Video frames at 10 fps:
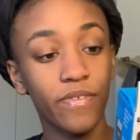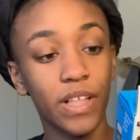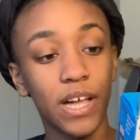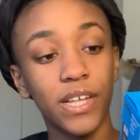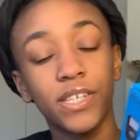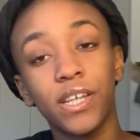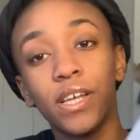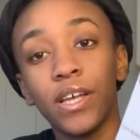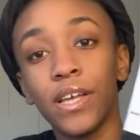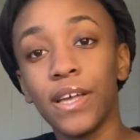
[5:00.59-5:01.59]
flash
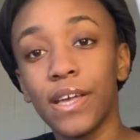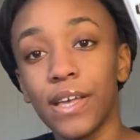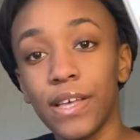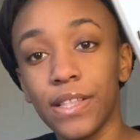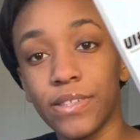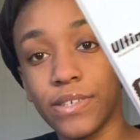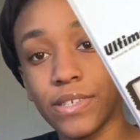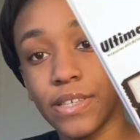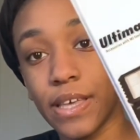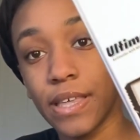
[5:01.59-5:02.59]
looks
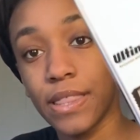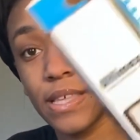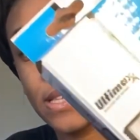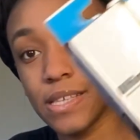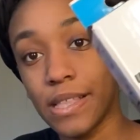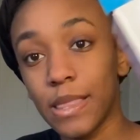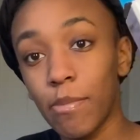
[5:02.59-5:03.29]
like this in the